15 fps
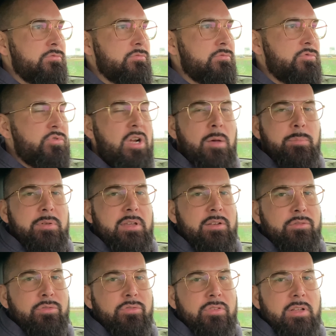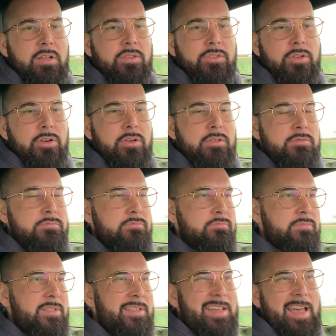Drop-in filter,
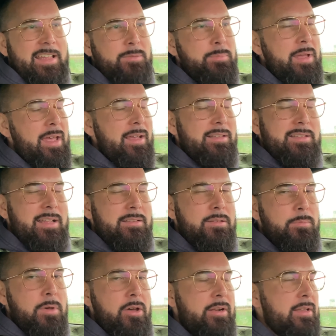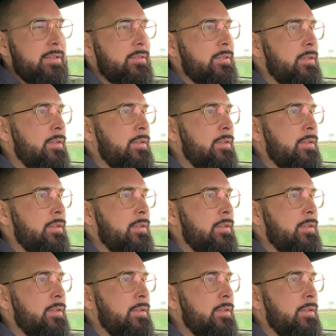catback, that's about it.